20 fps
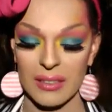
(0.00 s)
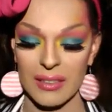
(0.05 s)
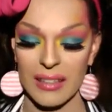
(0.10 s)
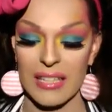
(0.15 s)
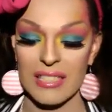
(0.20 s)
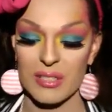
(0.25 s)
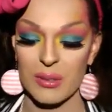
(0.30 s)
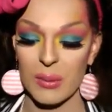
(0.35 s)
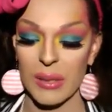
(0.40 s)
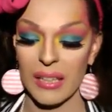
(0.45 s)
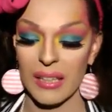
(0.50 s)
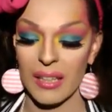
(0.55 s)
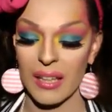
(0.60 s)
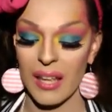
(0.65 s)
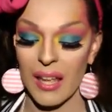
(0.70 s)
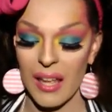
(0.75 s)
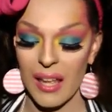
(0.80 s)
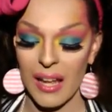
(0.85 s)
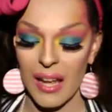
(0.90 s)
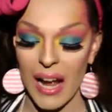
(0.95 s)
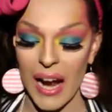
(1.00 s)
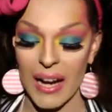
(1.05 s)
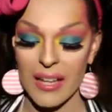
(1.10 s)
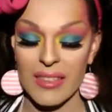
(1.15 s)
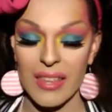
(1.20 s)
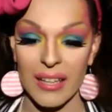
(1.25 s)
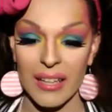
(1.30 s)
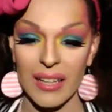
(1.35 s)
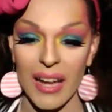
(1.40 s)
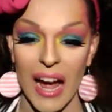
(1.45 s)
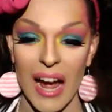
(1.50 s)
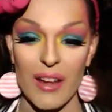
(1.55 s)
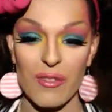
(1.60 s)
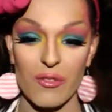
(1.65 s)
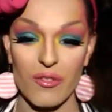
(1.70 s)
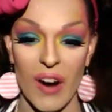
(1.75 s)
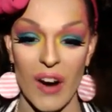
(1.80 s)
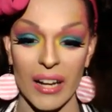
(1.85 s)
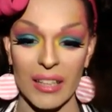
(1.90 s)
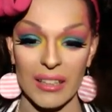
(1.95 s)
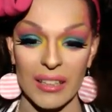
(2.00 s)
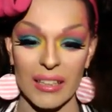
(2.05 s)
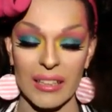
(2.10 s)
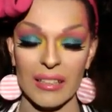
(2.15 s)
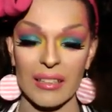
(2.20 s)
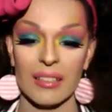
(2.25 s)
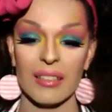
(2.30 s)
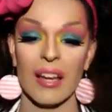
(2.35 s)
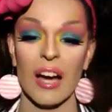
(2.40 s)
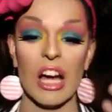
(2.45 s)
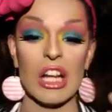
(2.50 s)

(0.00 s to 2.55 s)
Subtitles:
This week, I think I finally